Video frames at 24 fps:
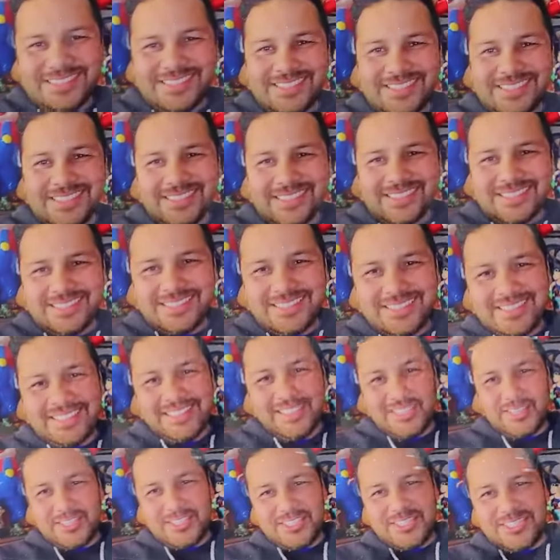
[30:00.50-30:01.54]

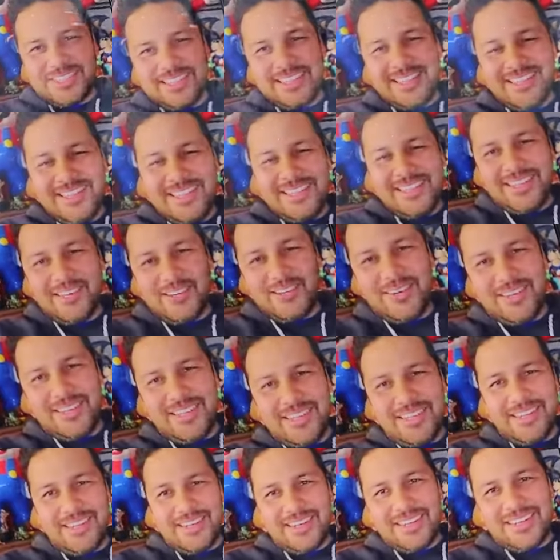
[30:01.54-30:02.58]
Hard. Ricky couldn't come
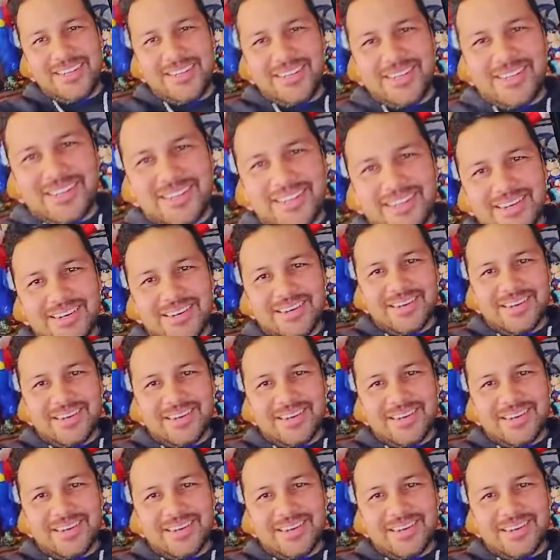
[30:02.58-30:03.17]
and couldn't make it, so